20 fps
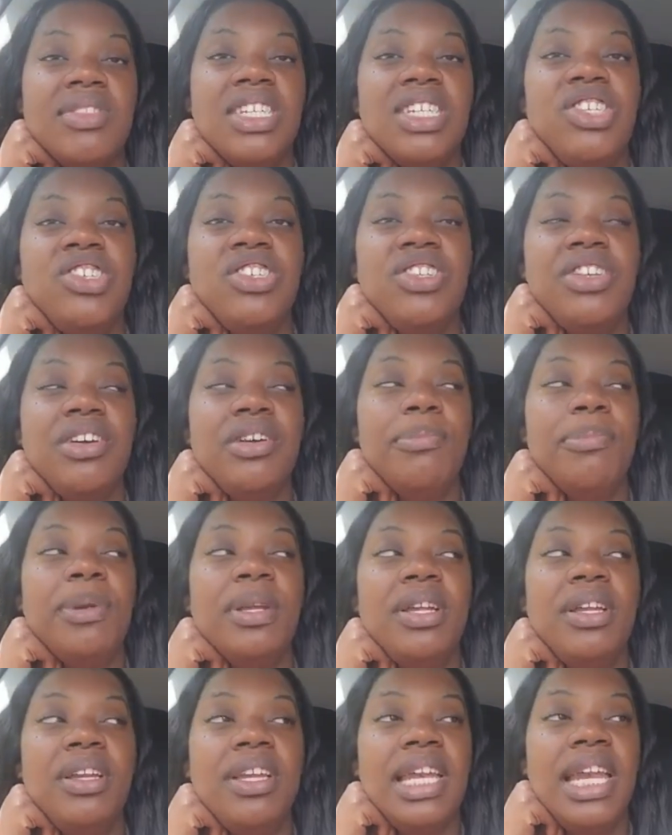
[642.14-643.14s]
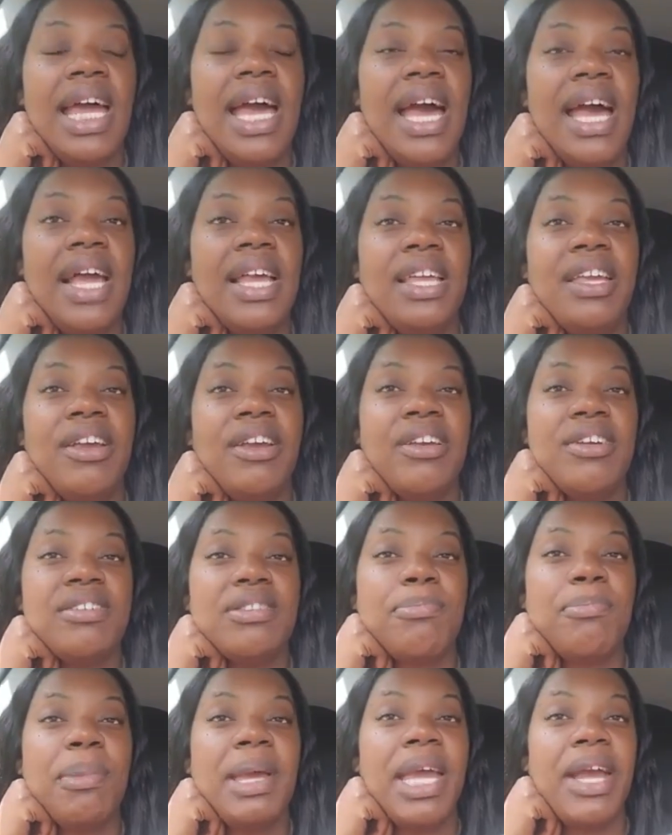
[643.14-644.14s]
this year be nine
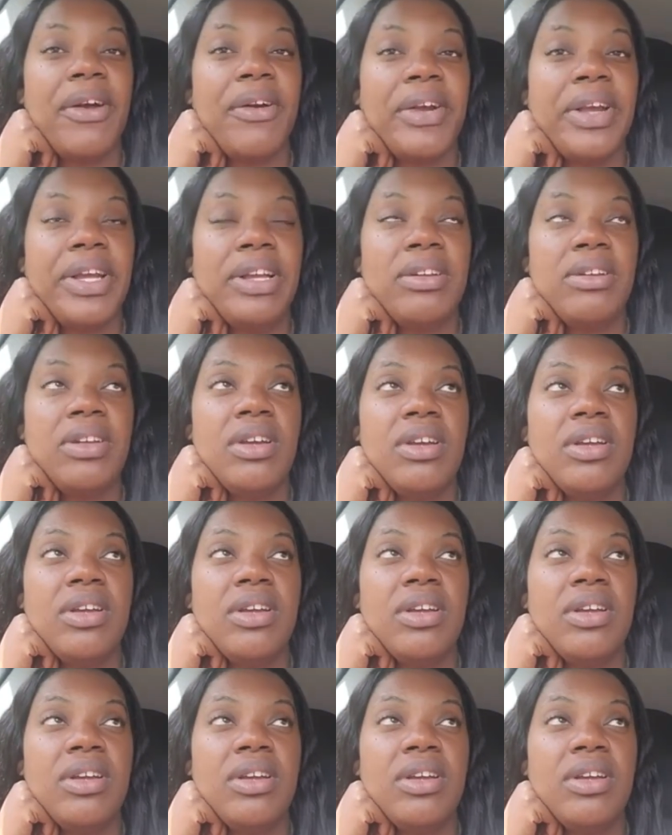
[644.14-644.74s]
years married.